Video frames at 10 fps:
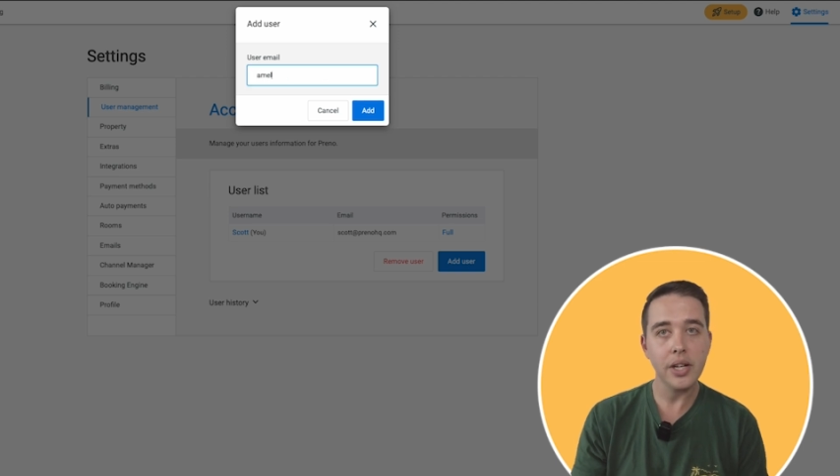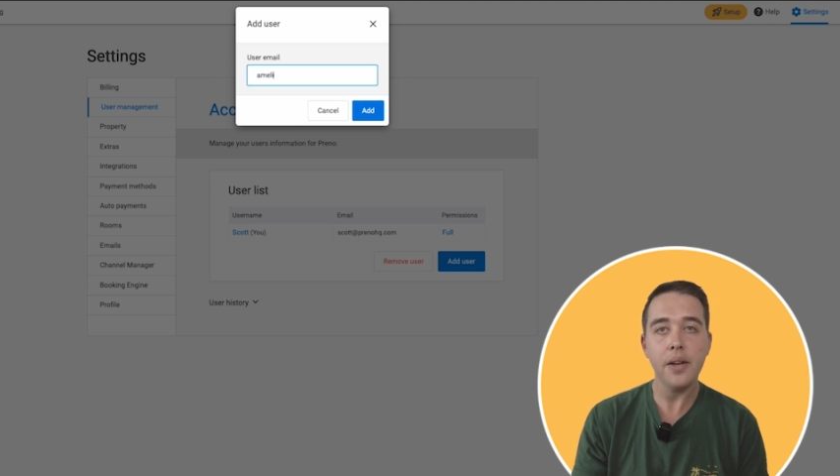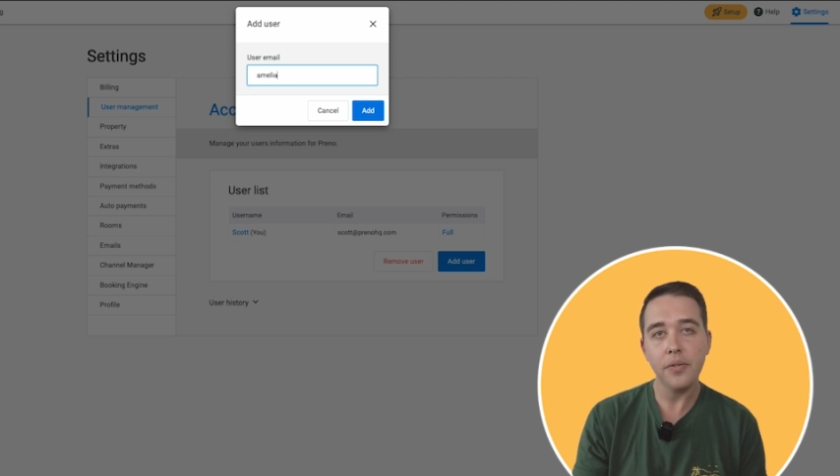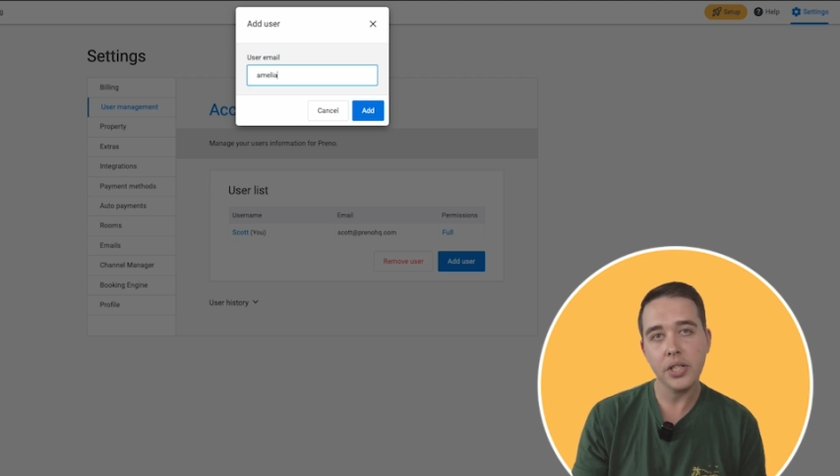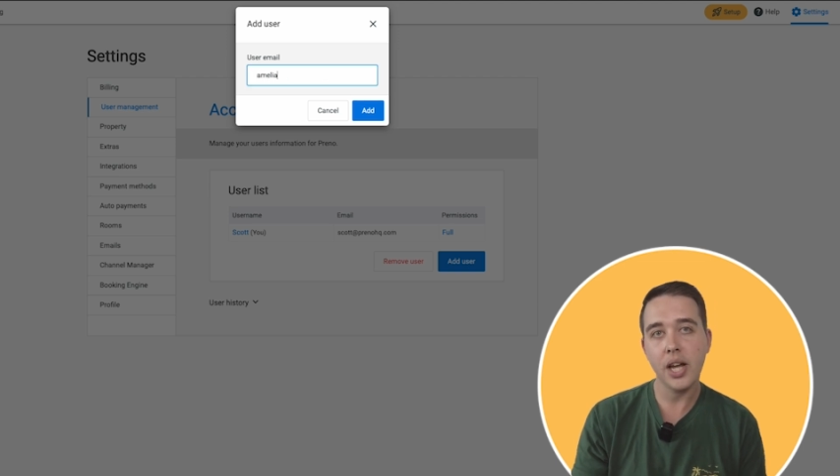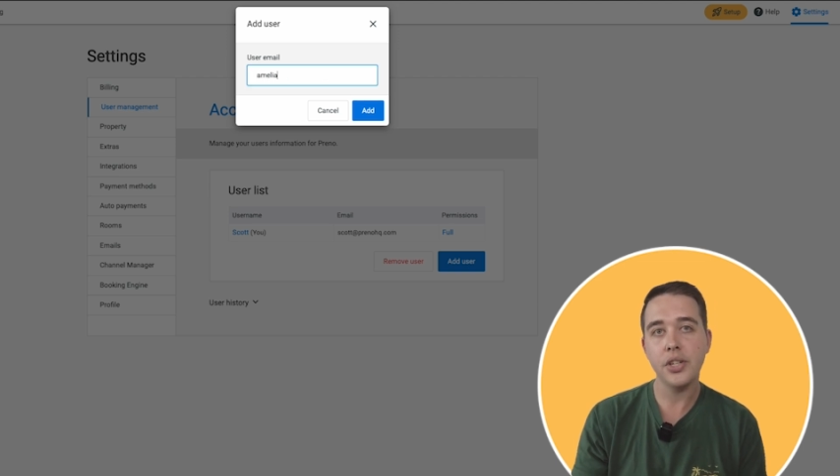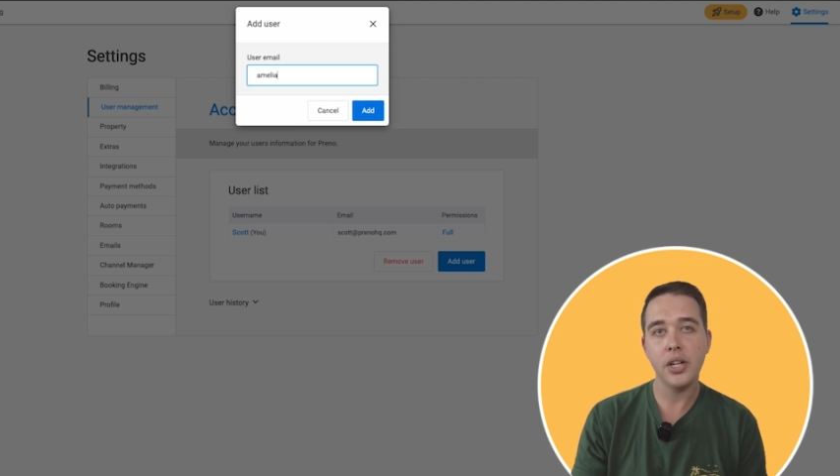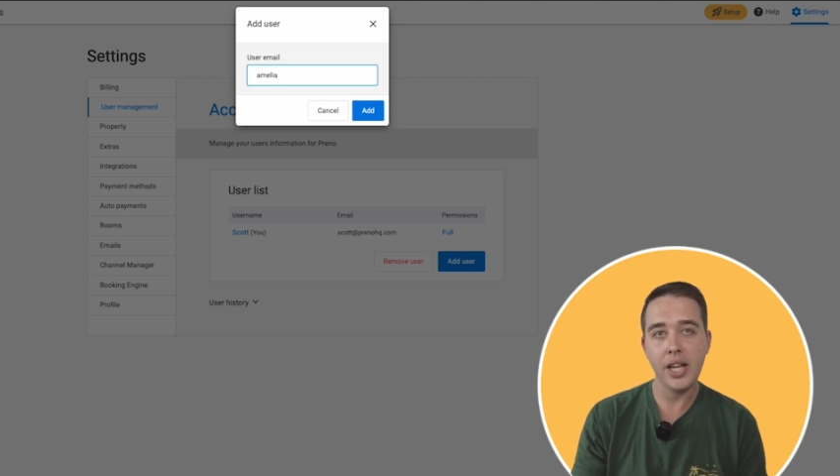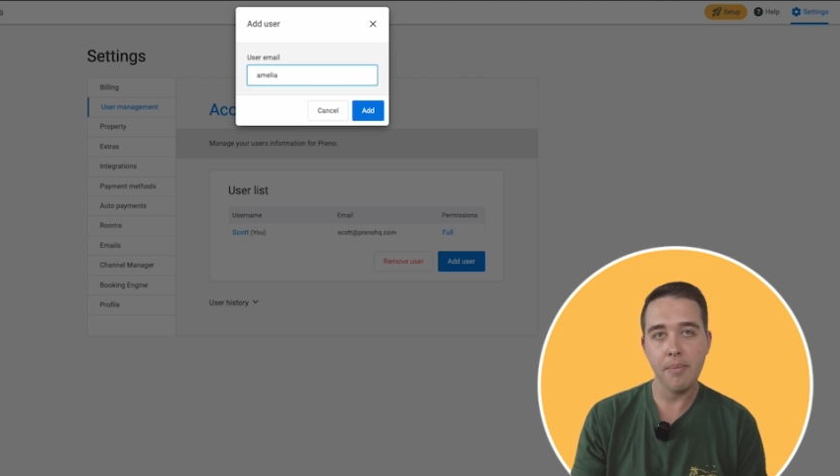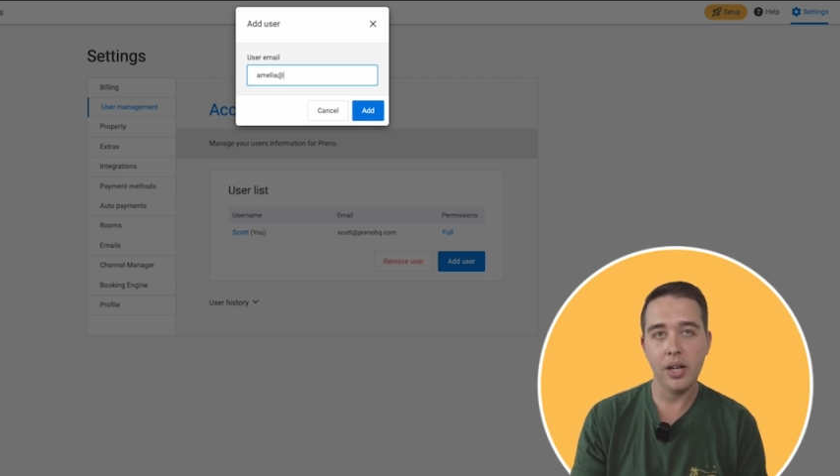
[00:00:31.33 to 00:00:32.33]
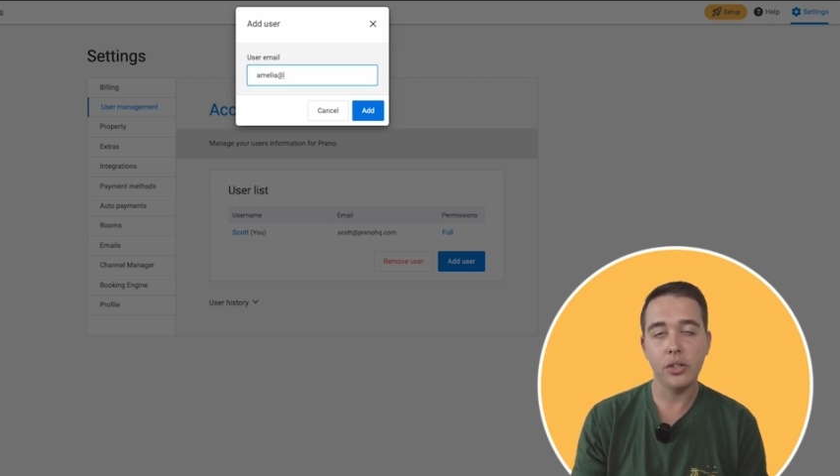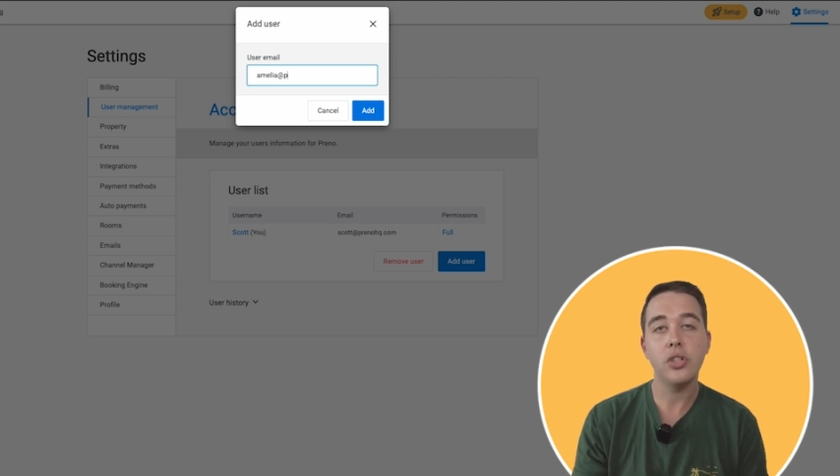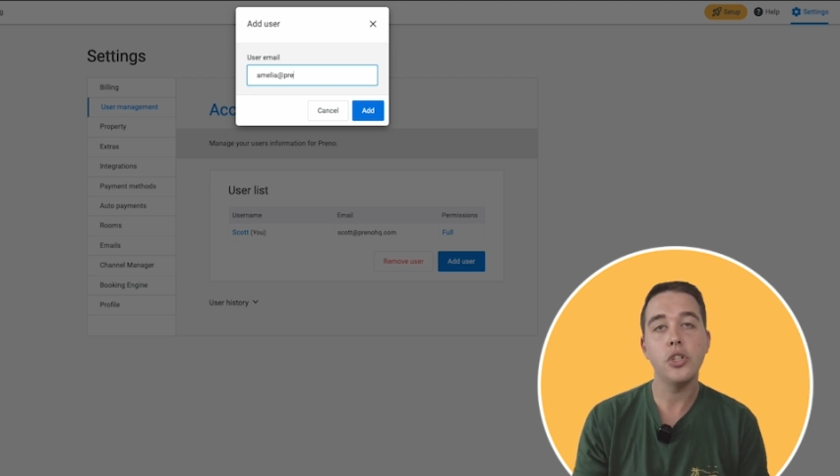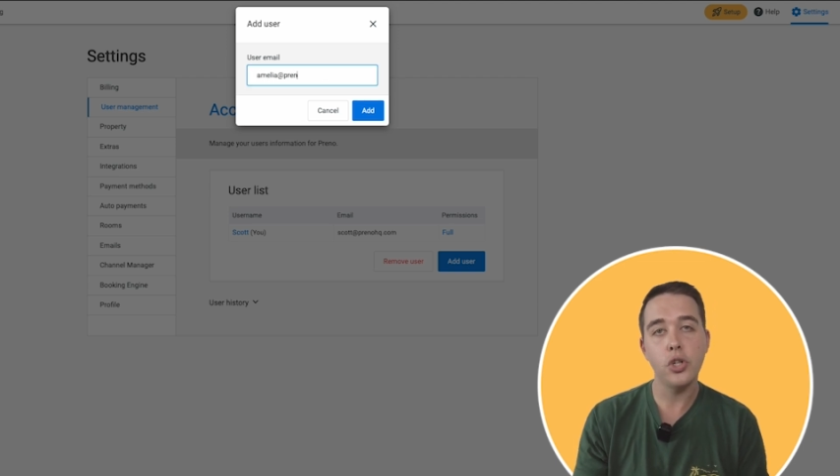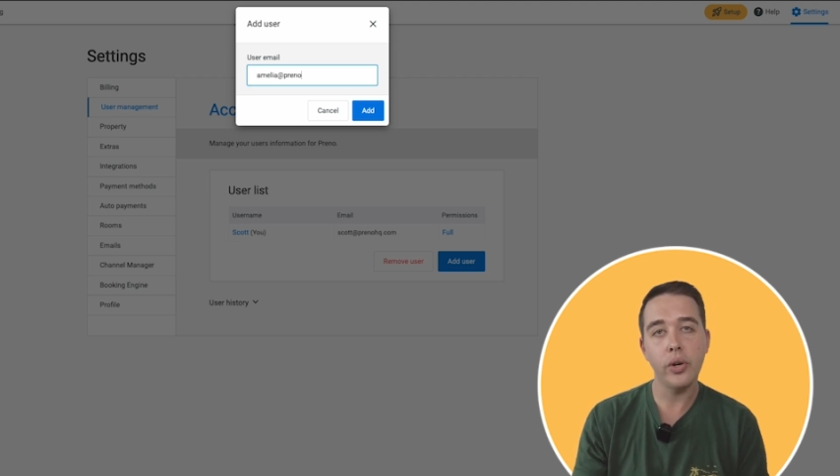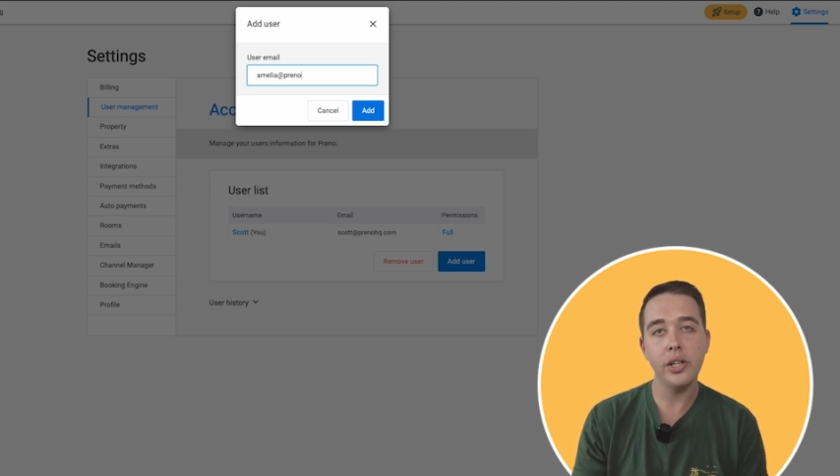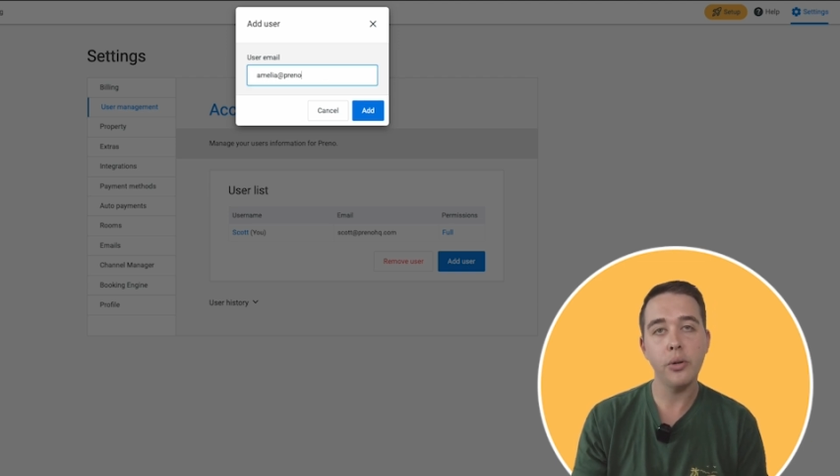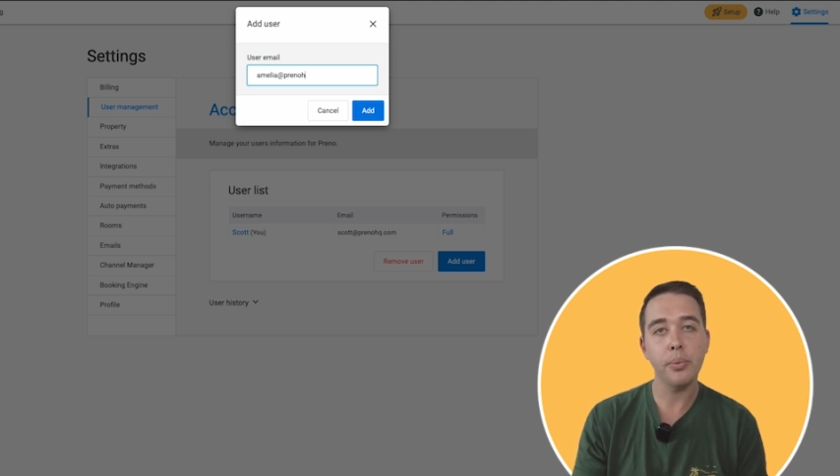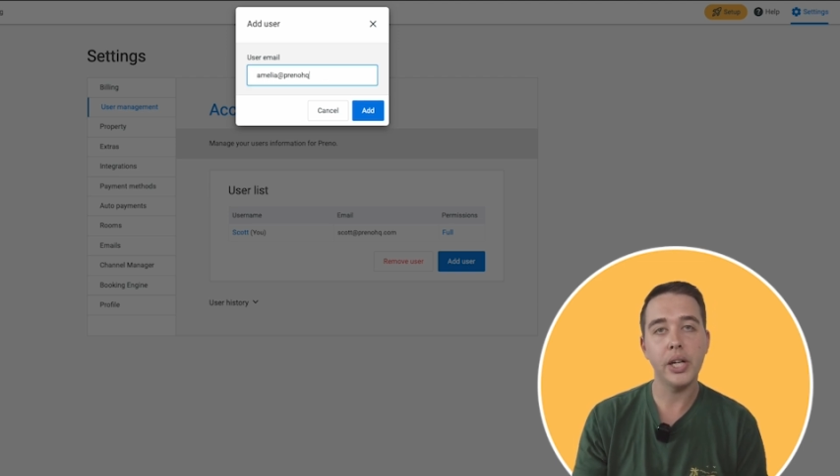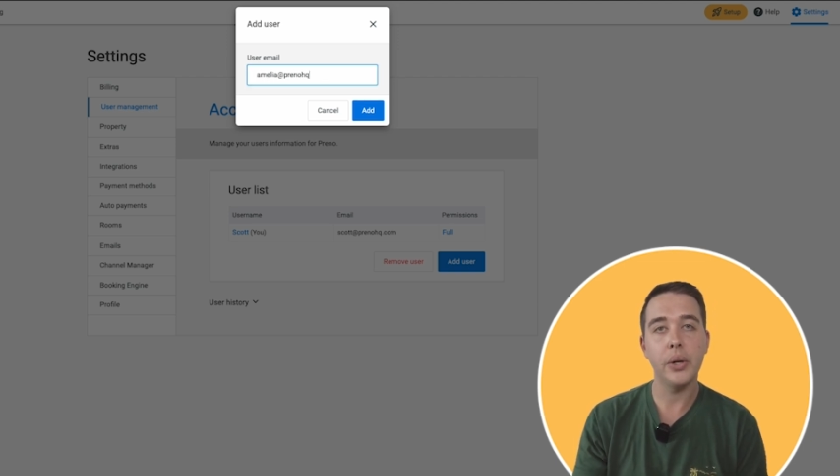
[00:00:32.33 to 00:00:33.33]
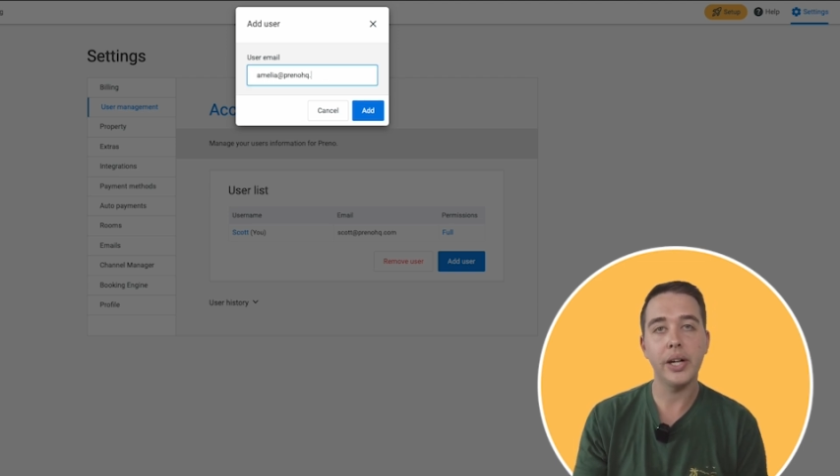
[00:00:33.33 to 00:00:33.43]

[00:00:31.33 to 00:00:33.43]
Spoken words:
an invitation email to join your Preno